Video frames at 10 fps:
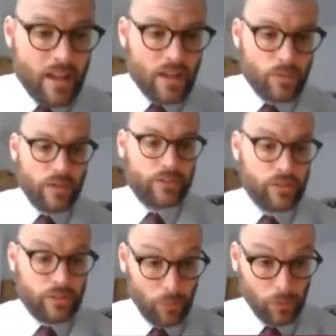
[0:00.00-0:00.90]
We have
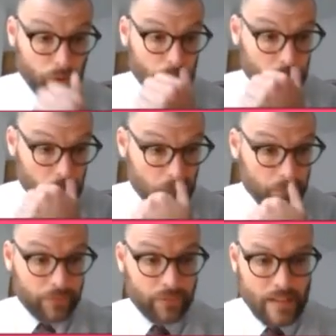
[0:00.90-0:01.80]
small tutor
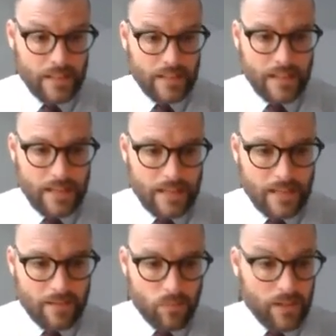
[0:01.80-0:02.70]
groups.
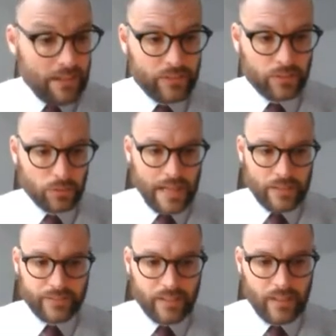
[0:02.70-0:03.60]
We have a school
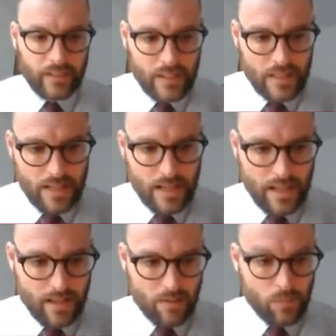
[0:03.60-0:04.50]
counsellor
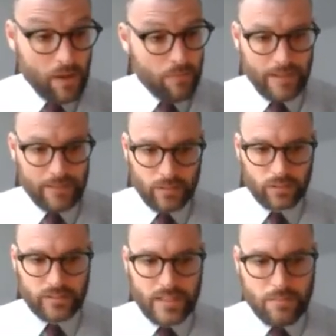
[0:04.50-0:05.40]
and we have a
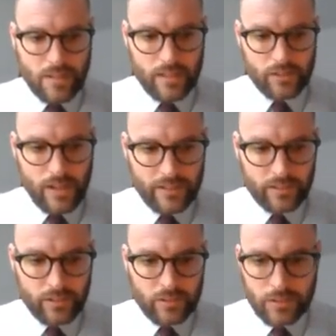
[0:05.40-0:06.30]
pastoral team that address
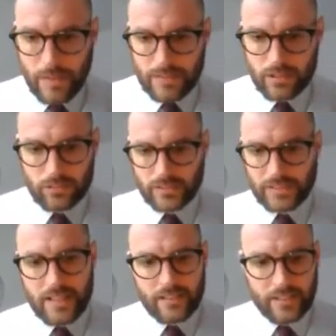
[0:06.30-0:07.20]
students' pastoral
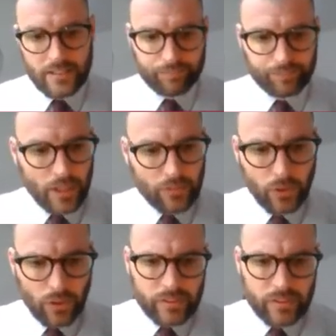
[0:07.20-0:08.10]
needs. Of
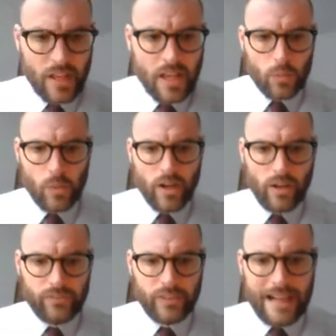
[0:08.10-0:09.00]
course, we
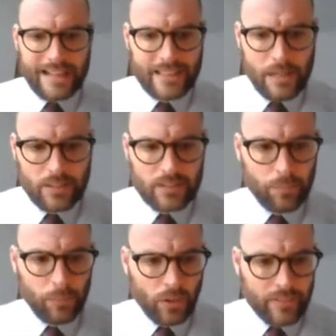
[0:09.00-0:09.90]
offer academic
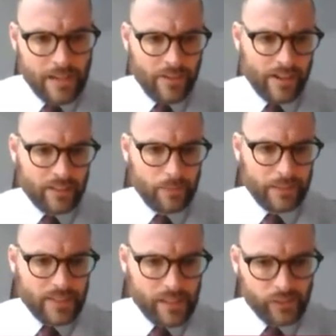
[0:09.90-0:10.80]
support and have high
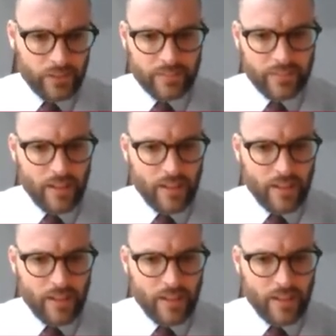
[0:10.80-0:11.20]
expectations.